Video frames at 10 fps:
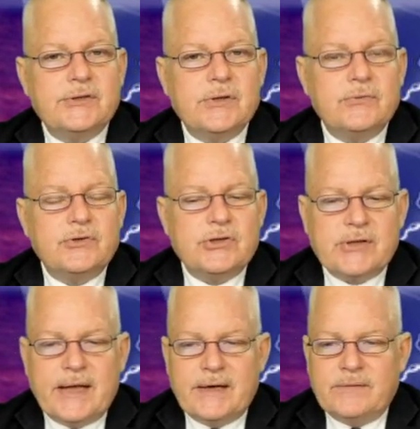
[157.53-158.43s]
So
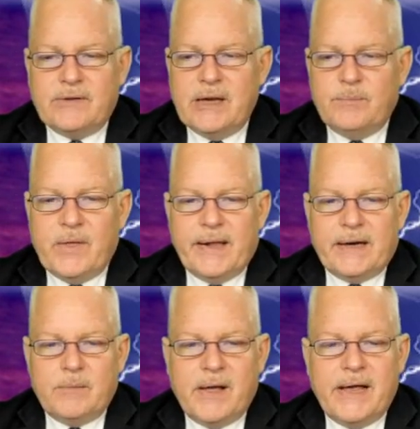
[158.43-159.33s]
just kind of keep that
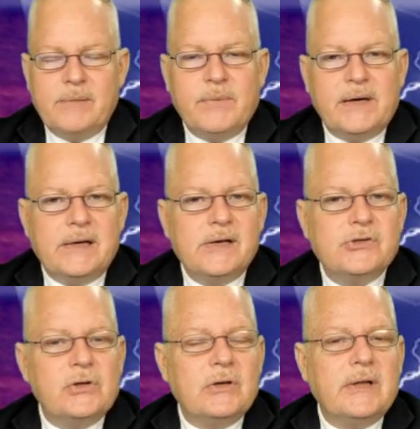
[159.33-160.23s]
in mind, but it
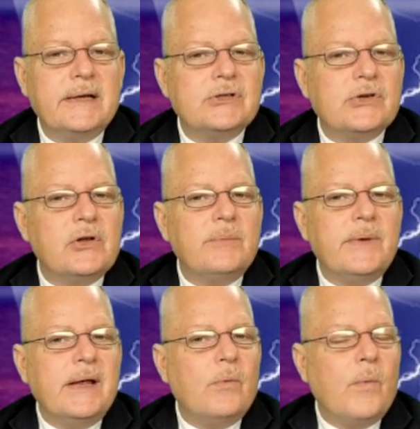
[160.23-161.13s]
does look like it's going to
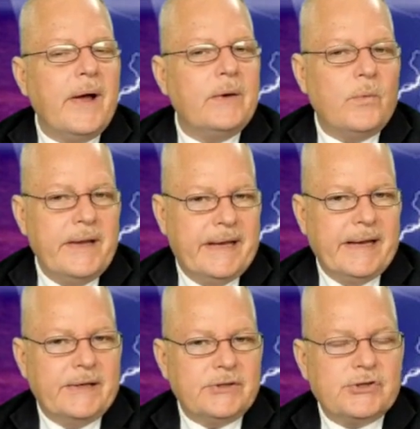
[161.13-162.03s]
be a wet
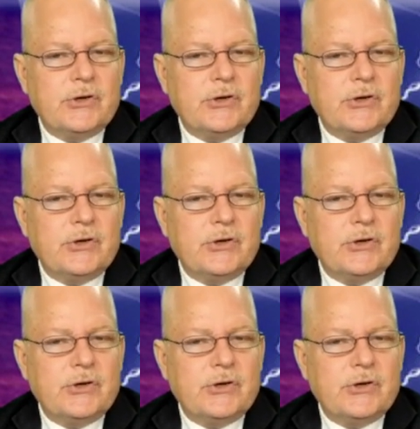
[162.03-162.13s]
weekend.